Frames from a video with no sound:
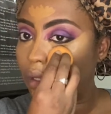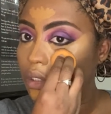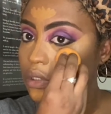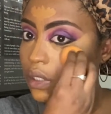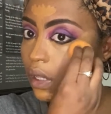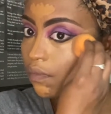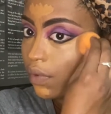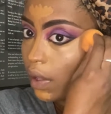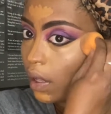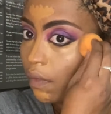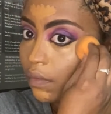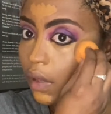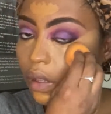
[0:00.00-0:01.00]
just ever
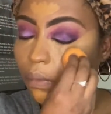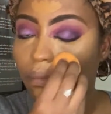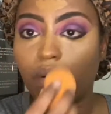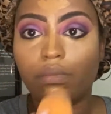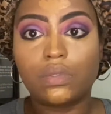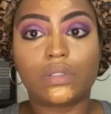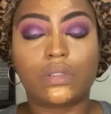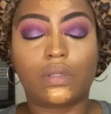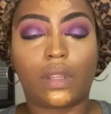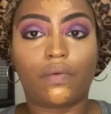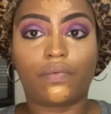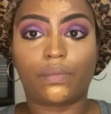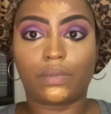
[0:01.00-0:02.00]
have like moments in
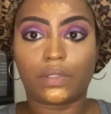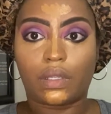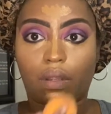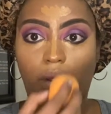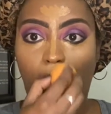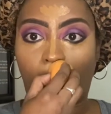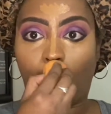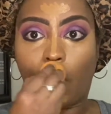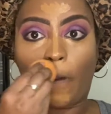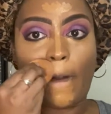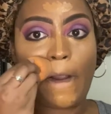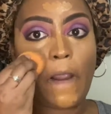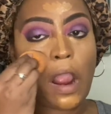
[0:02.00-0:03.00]
life where we're like,
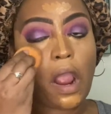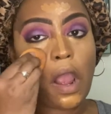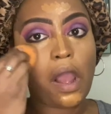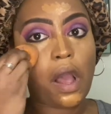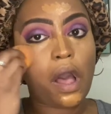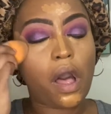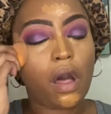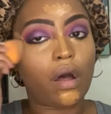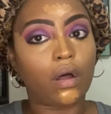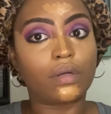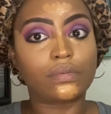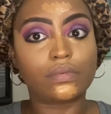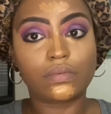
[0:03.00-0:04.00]

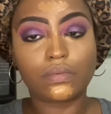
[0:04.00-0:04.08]
girl,